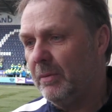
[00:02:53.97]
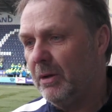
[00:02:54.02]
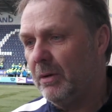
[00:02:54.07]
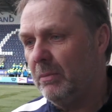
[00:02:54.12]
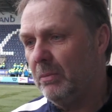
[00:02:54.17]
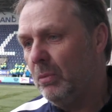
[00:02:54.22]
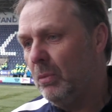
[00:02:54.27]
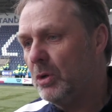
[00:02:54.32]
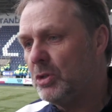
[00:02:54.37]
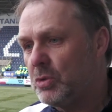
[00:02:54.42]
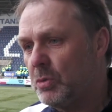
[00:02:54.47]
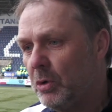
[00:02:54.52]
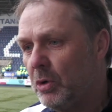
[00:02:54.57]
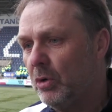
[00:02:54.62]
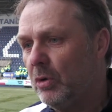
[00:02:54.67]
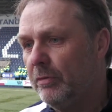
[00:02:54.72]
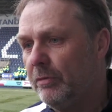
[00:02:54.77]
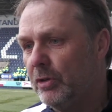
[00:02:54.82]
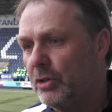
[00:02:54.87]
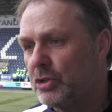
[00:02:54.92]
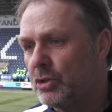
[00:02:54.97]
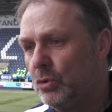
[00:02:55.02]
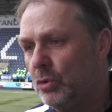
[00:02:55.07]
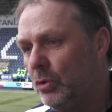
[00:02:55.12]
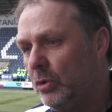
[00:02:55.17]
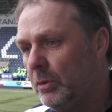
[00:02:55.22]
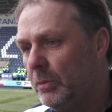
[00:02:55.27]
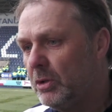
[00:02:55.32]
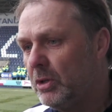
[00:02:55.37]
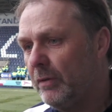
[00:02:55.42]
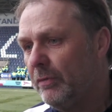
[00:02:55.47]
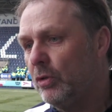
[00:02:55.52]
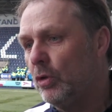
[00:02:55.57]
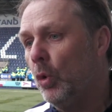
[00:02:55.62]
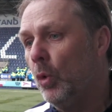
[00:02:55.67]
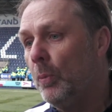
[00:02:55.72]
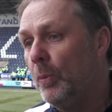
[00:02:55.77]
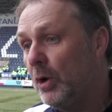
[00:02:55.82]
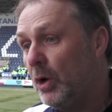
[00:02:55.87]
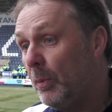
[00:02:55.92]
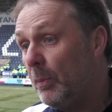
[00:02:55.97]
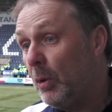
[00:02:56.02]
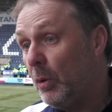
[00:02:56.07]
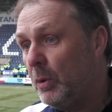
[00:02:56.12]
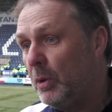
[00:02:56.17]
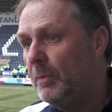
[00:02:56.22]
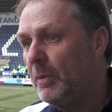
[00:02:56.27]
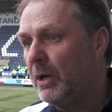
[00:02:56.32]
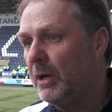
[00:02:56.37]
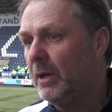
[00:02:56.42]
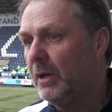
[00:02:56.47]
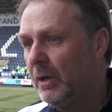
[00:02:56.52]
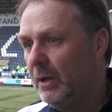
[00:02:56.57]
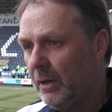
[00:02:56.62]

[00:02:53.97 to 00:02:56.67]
that once we got the first goal, they would have to open up a wee bit,